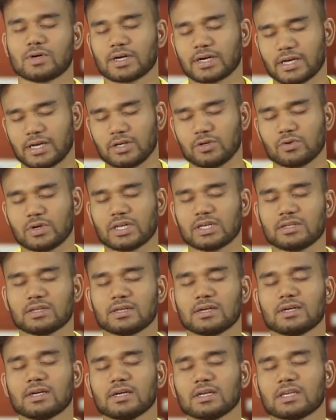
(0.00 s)
Again, you can
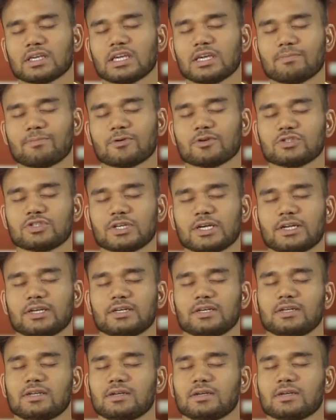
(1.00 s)
keep on
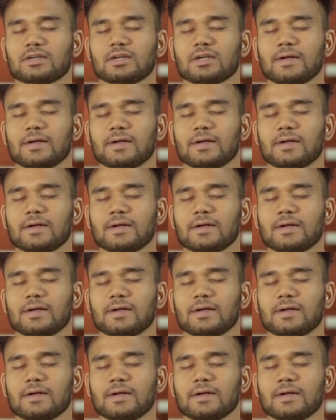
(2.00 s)
chanting.